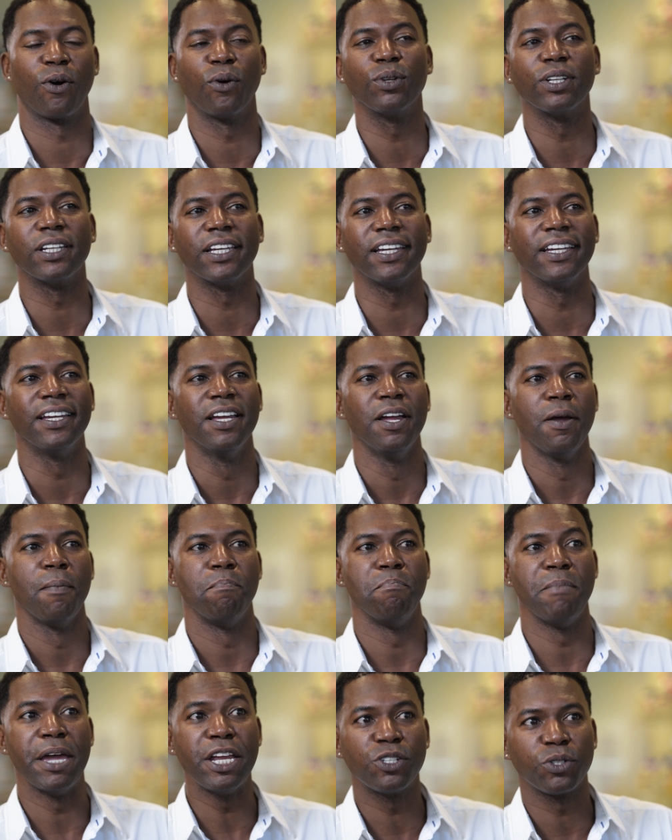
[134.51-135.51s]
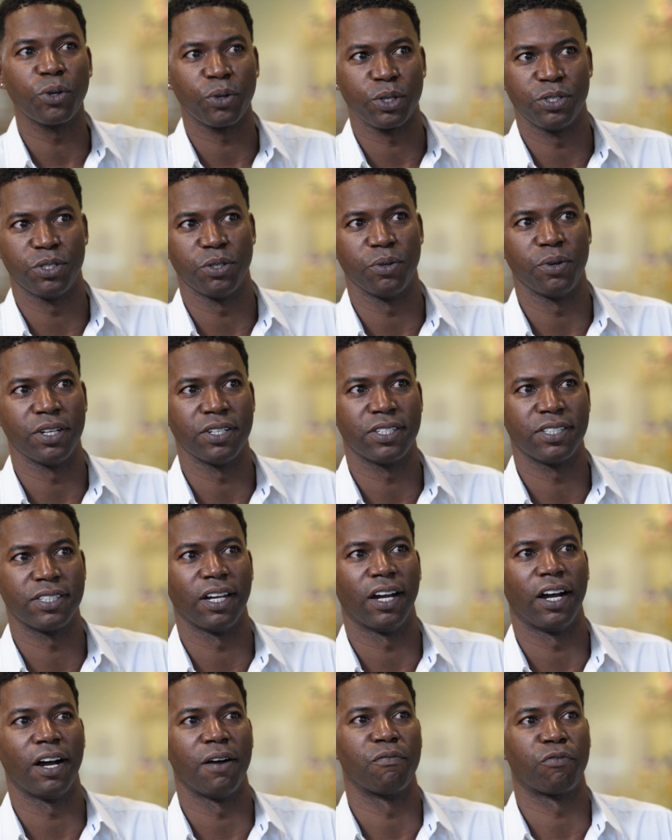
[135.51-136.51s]
only mentor
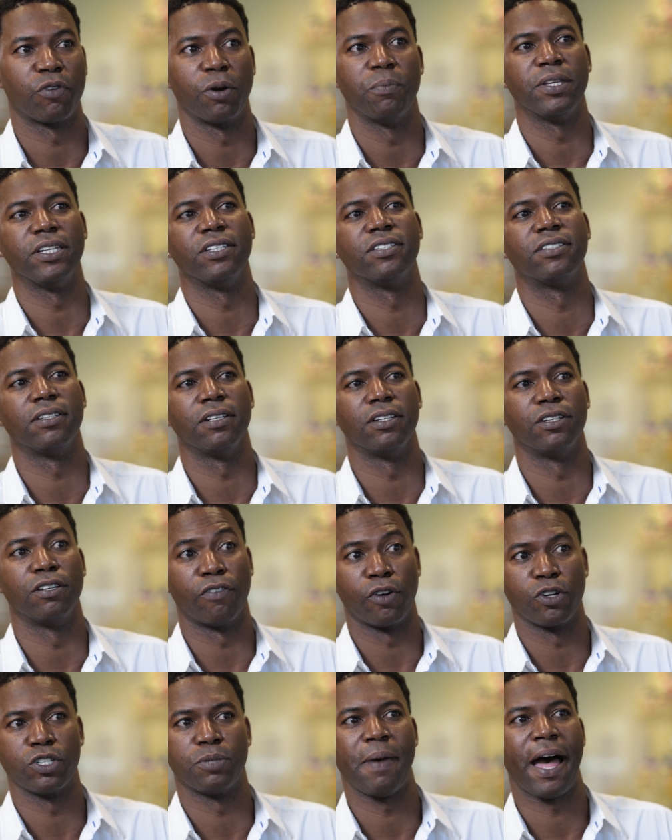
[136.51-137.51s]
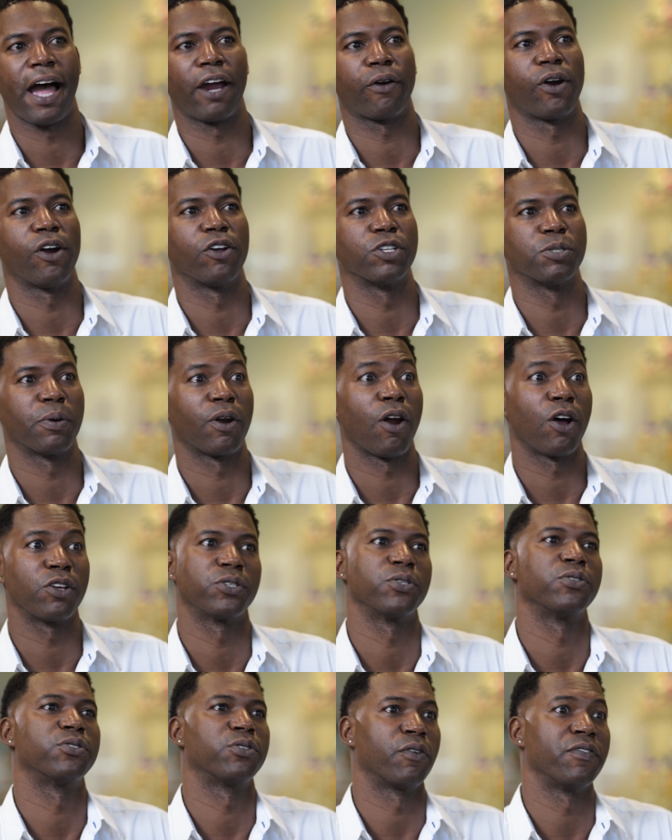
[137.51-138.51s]
students um, from these diverse backgrounds, but
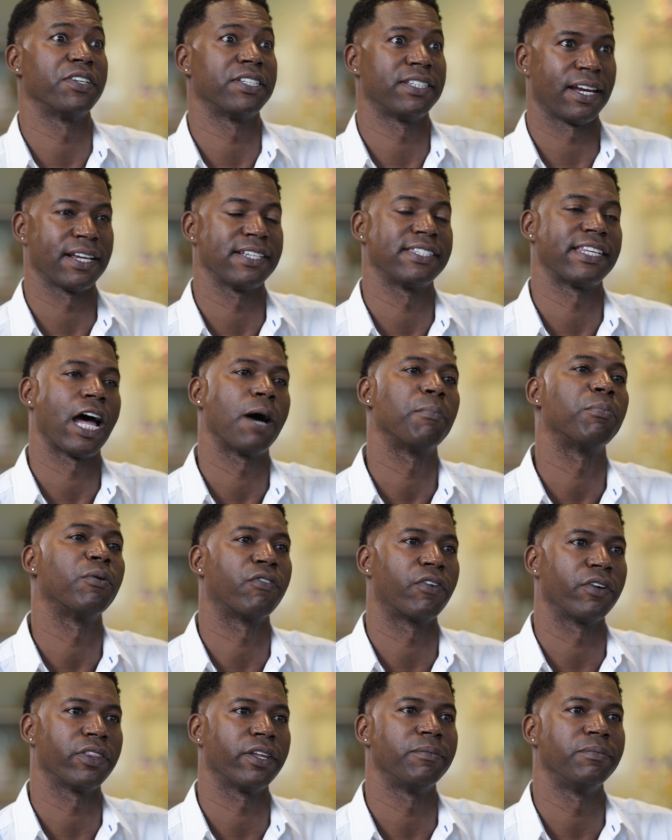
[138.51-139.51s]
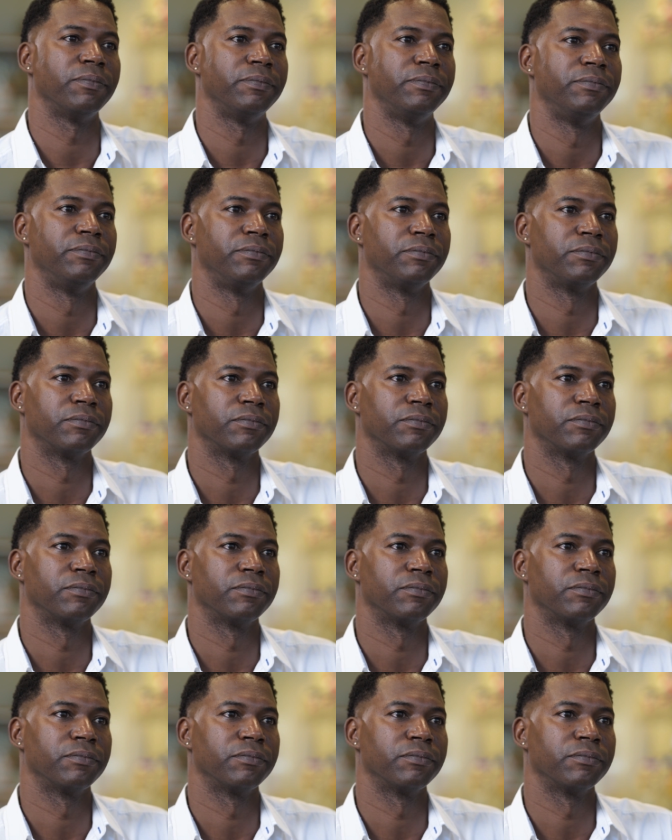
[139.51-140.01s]
also serve as an example for them.